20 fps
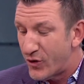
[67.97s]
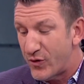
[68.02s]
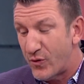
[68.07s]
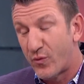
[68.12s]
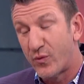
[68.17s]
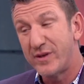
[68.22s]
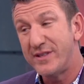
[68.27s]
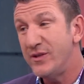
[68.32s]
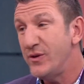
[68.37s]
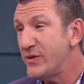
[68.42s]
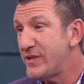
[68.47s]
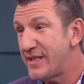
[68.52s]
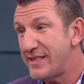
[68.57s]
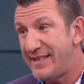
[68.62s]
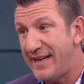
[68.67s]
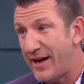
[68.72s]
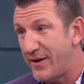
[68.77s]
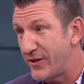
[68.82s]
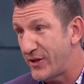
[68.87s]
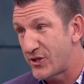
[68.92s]
reduces
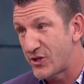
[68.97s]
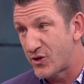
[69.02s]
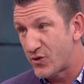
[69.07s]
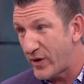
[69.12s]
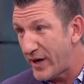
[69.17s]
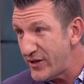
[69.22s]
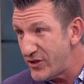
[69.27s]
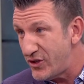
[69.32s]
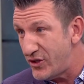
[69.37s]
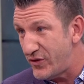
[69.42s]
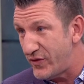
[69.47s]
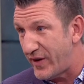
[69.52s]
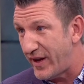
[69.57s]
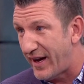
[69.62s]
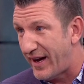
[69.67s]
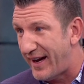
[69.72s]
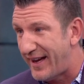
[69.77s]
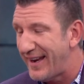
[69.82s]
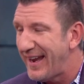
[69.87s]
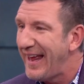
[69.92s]
down the stress you've
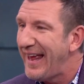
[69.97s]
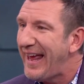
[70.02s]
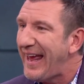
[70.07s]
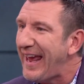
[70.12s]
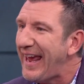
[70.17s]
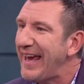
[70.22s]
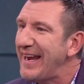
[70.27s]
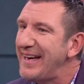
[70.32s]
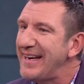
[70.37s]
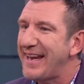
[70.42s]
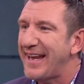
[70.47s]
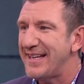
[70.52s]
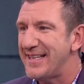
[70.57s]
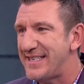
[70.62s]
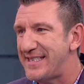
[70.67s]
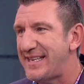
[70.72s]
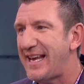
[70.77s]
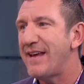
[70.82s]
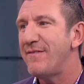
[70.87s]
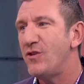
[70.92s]
got, and it can
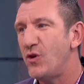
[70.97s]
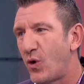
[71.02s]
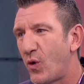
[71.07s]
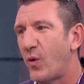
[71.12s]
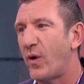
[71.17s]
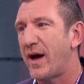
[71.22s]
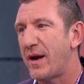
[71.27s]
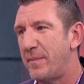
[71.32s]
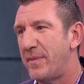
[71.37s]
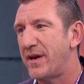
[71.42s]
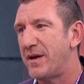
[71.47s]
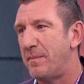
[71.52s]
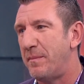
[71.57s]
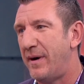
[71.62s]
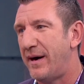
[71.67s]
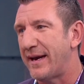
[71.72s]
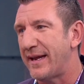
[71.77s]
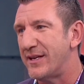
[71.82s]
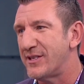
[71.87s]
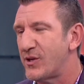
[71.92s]
save you quite a bit of
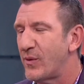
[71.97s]
money.